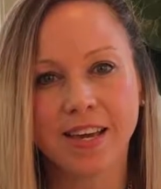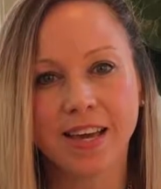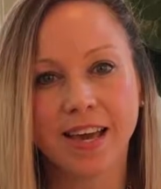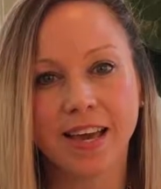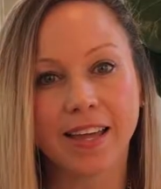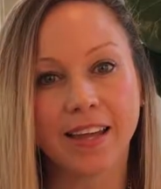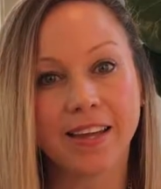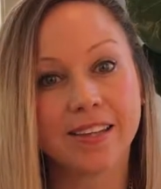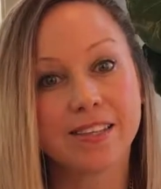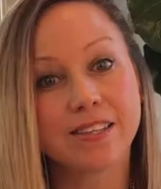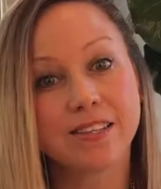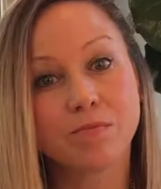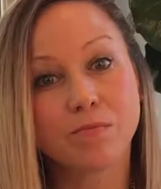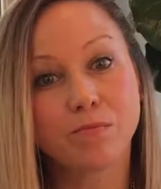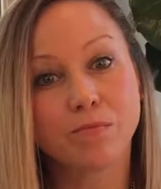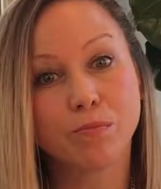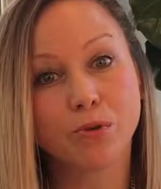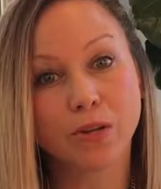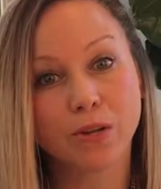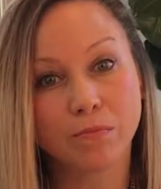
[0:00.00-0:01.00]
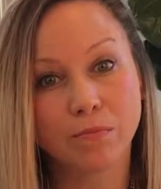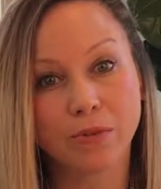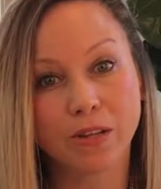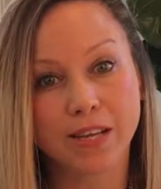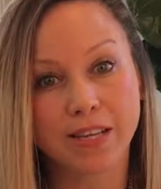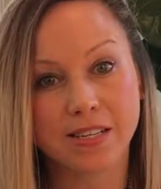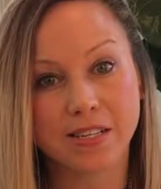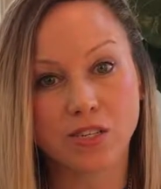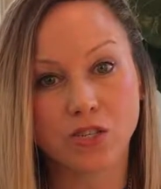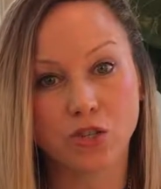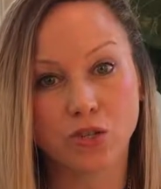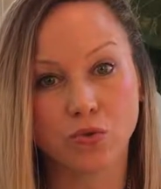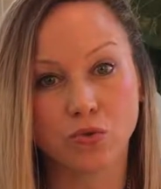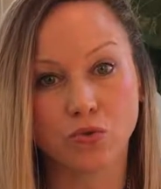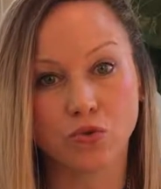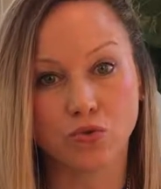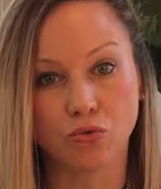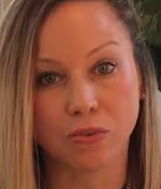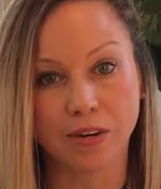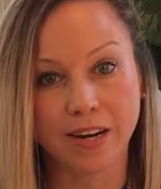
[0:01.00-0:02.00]
And it's put in place to
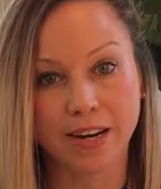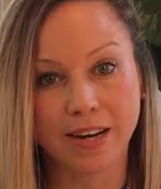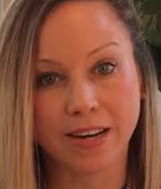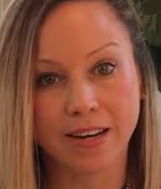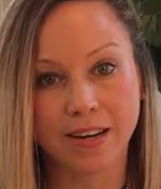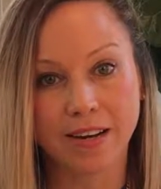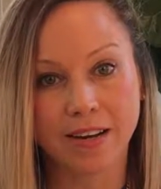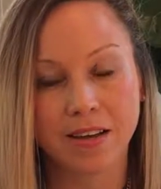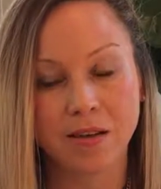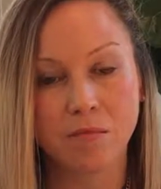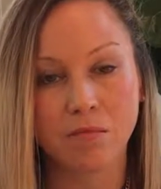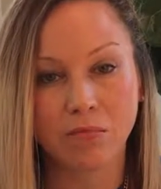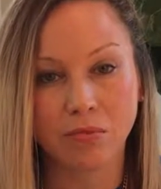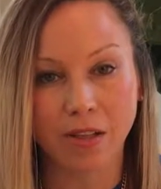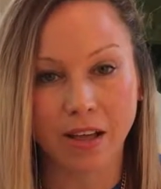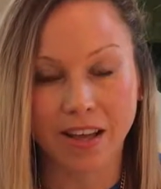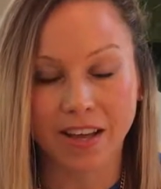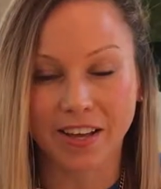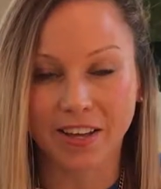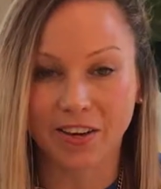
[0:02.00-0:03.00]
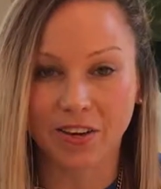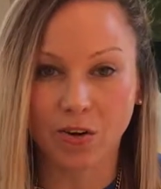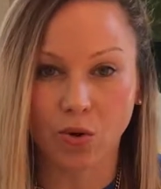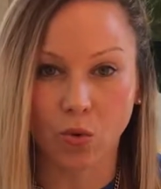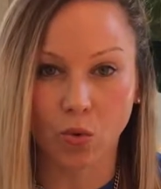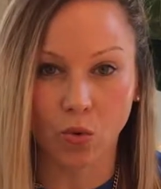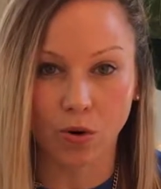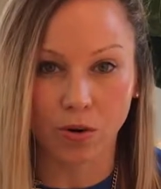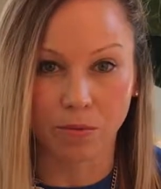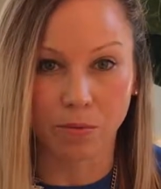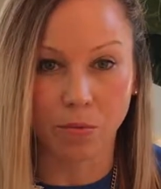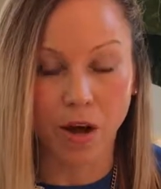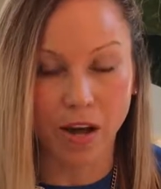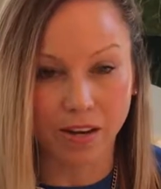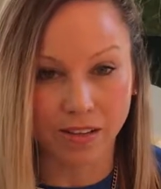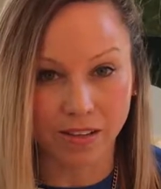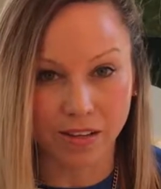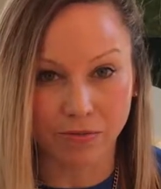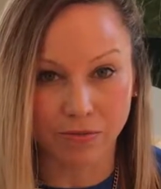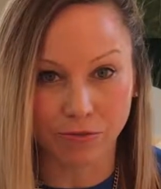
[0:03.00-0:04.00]
drain blood or
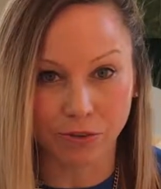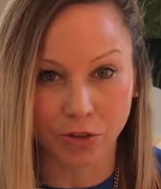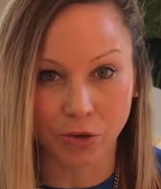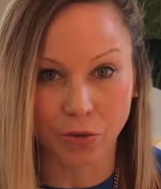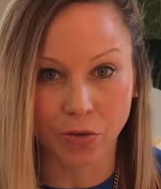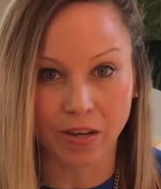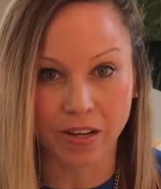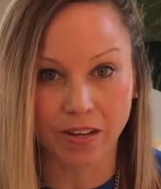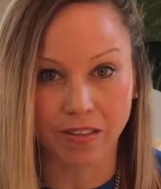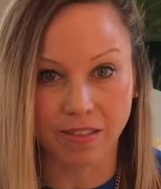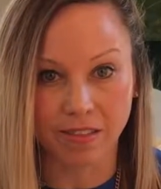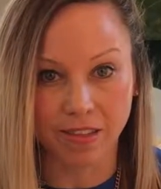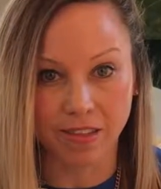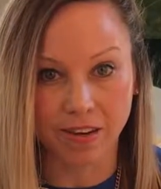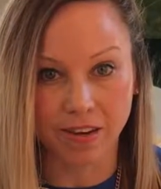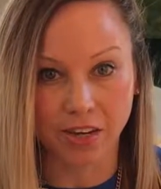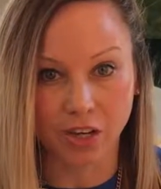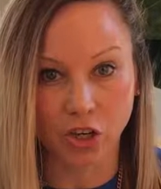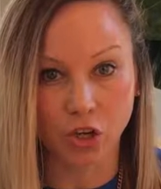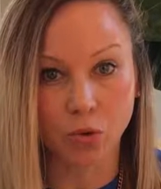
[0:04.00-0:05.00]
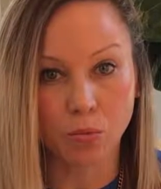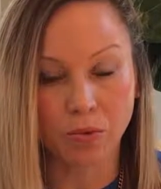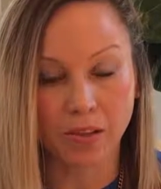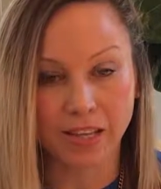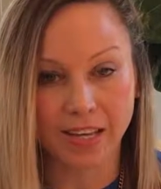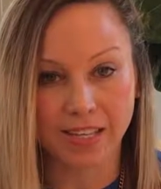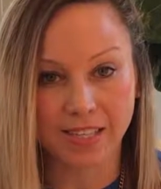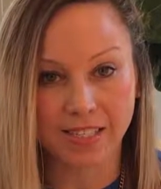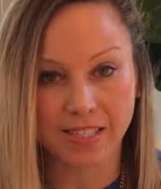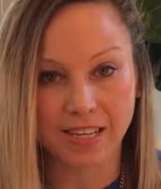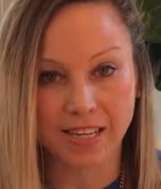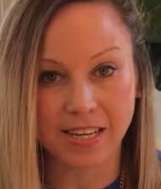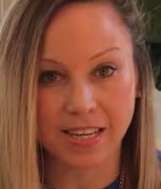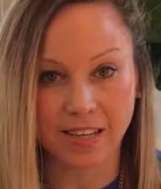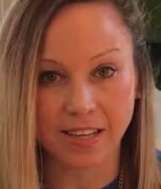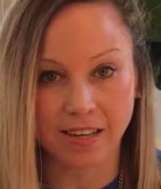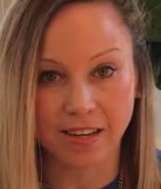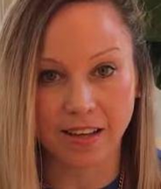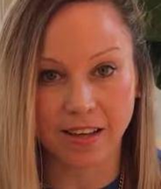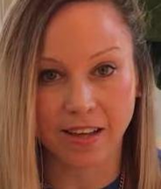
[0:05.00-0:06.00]
bodily fluid that accumulates
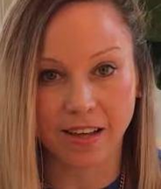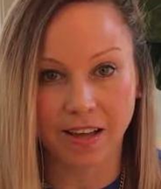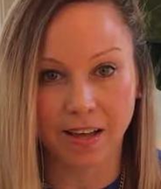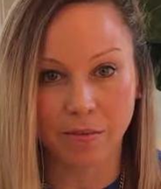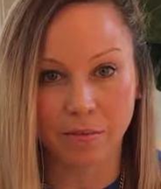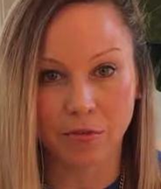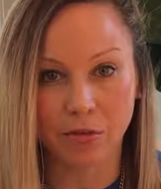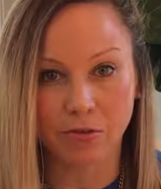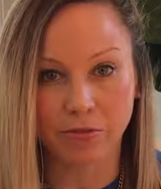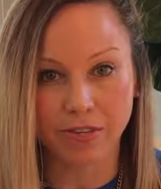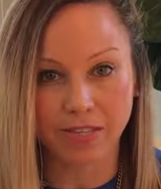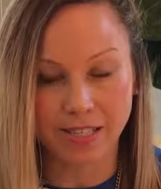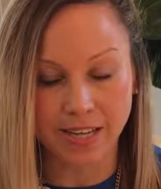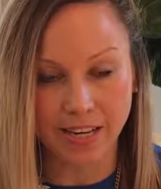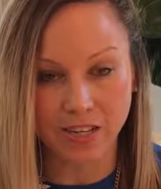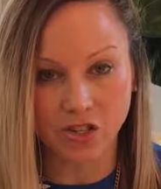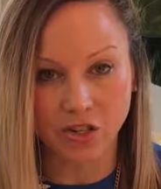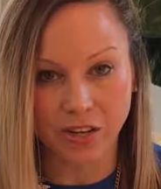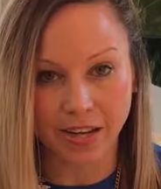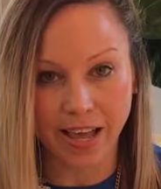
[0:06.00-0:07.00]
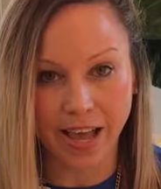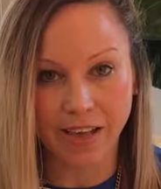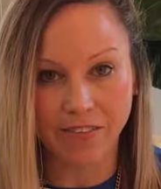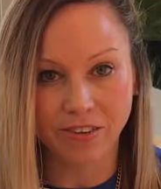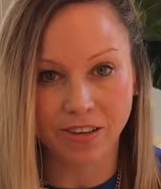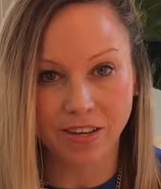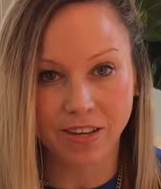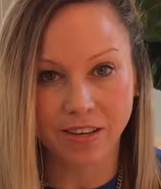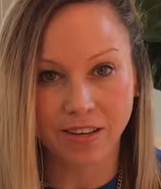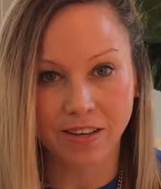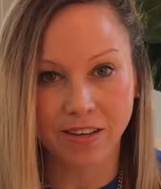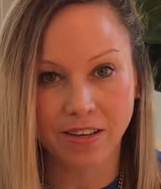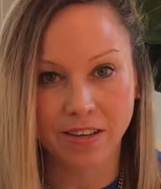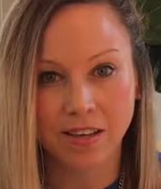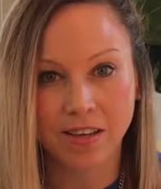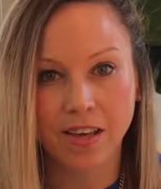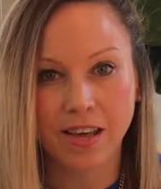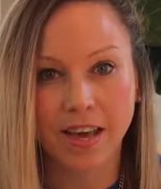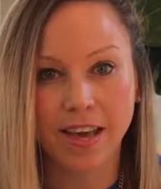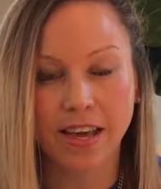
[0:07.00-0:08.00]
in the resection cavity.
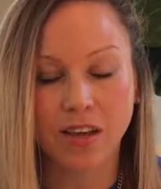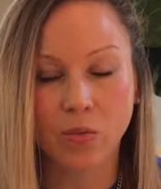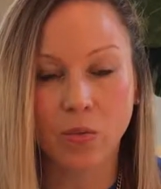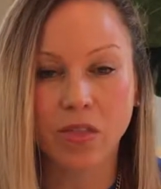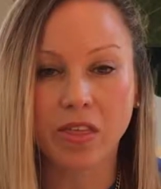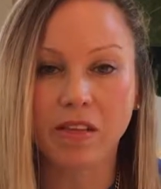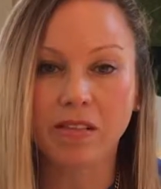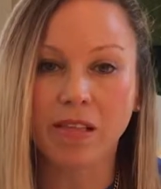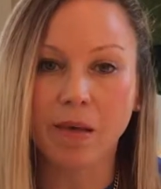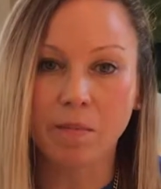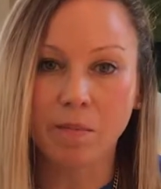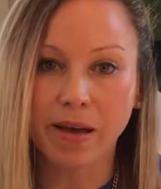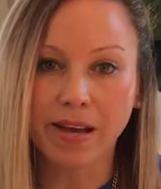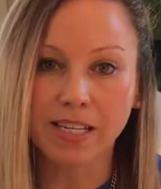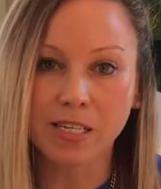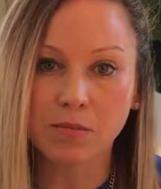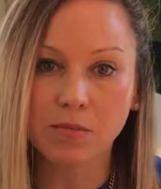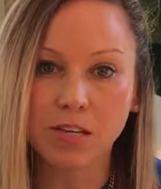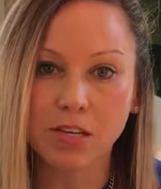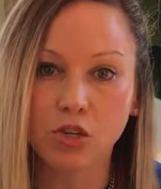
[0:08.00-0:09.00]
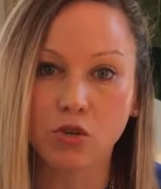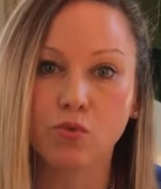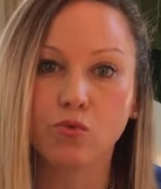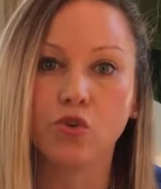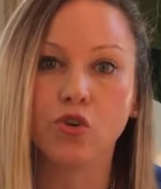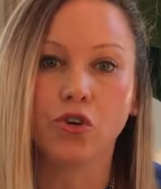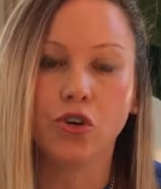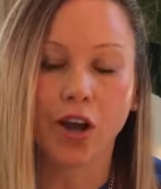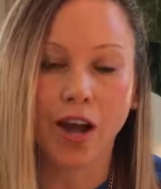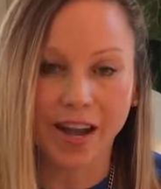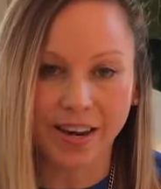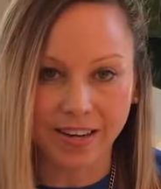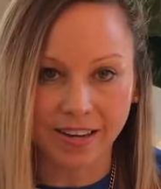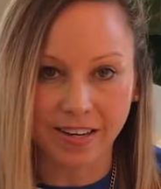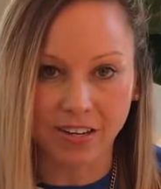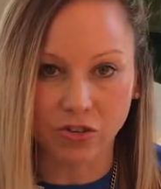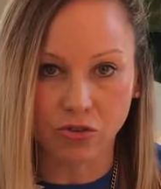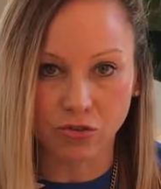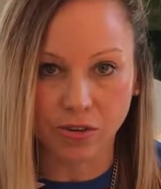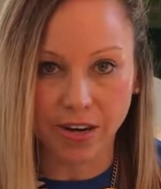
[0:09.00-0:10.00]
And with a lumpectomy, you do not
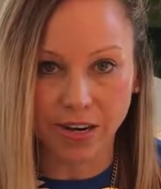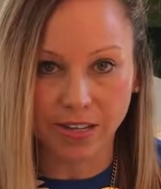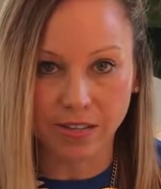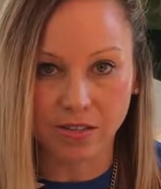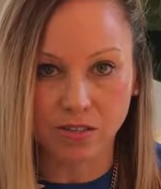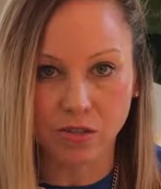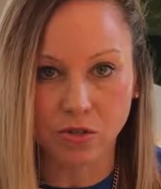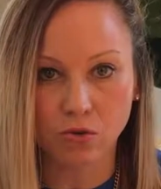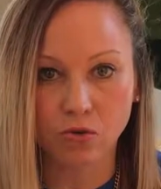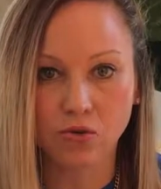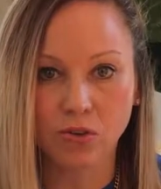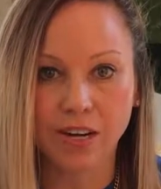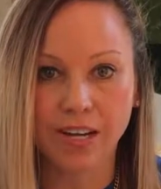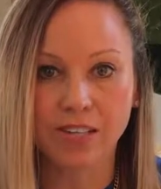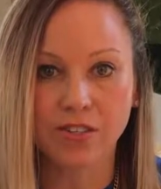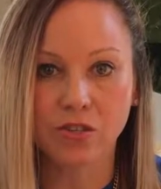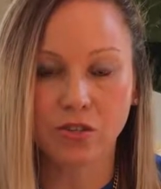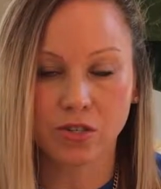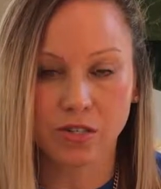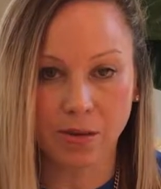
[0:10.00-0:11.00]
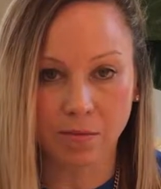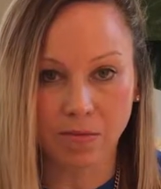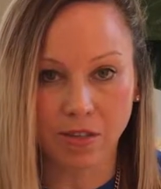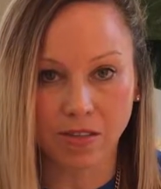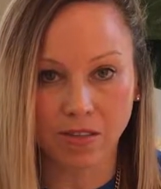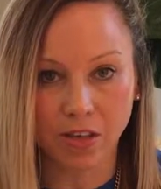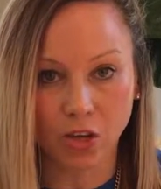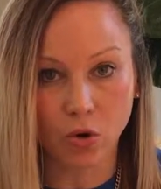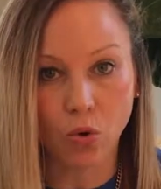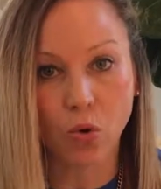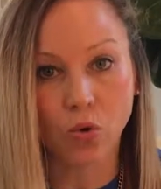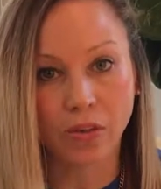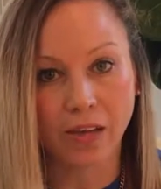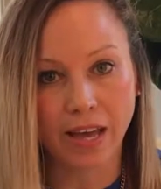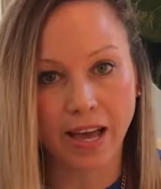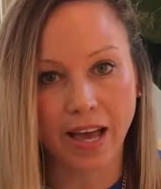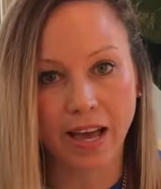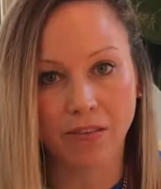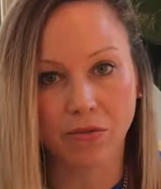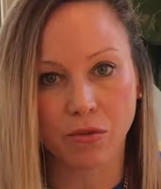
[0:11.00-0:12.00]
need drains. So drains are something that you only
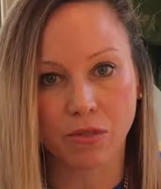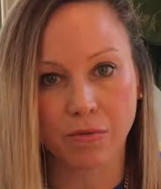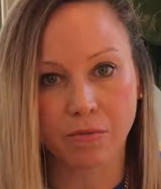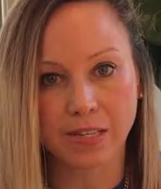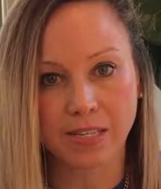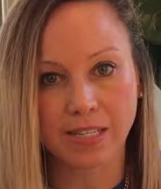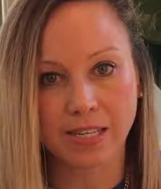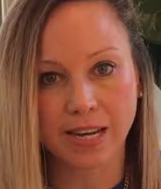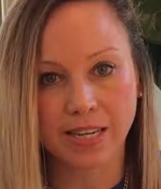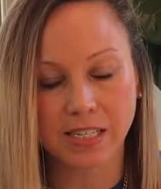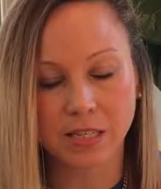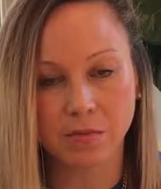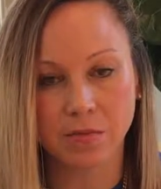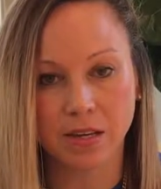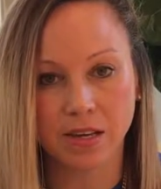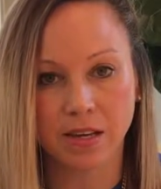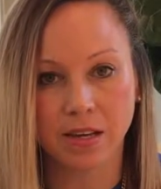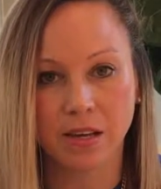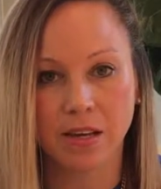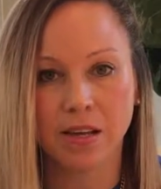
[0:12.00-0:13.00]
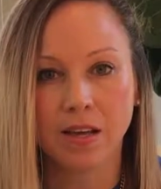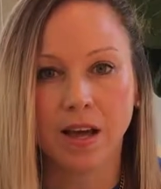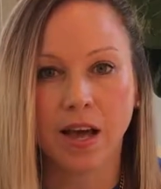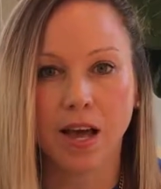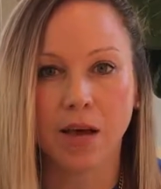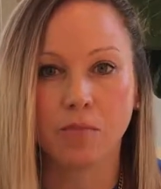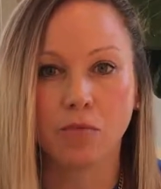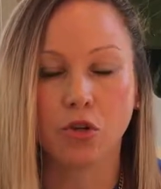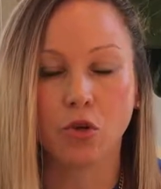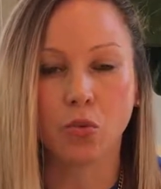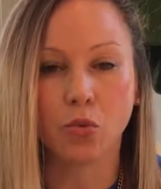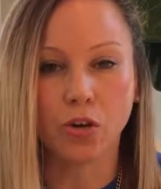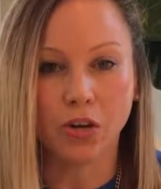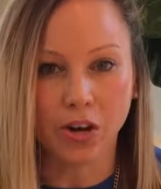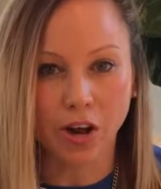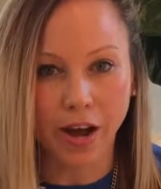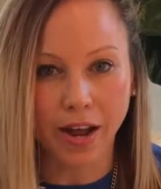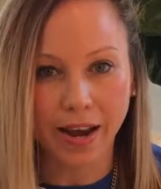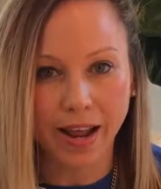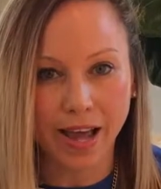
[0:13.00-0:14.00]
have with a mastectomy, you would
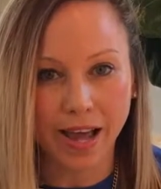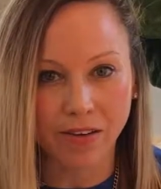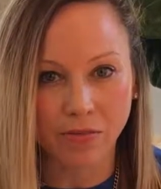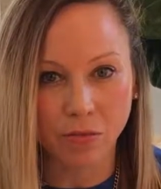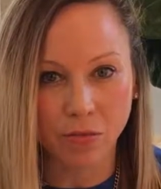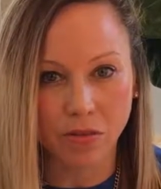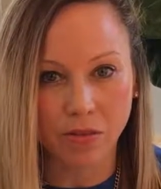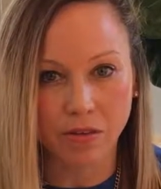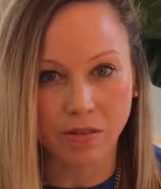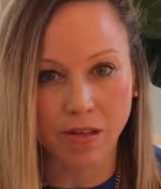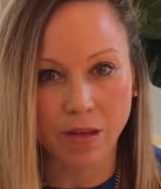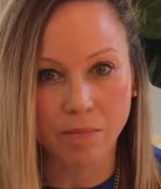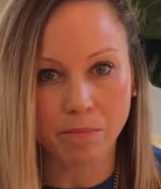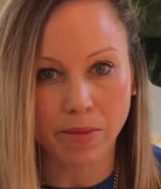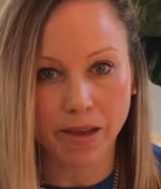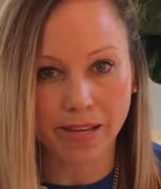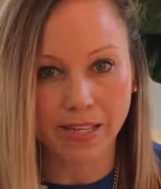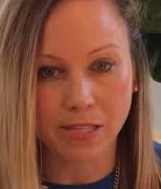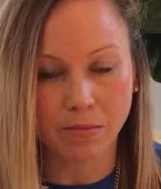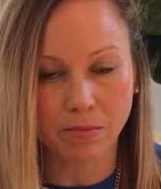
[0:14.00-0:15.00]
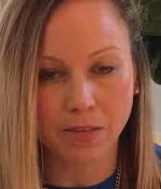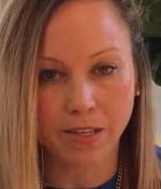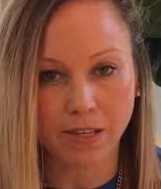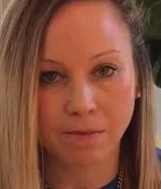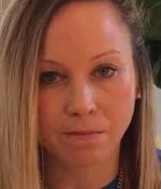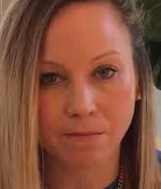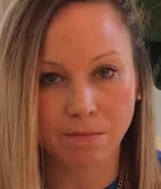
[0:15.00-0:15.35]
not have with a lumpectomy.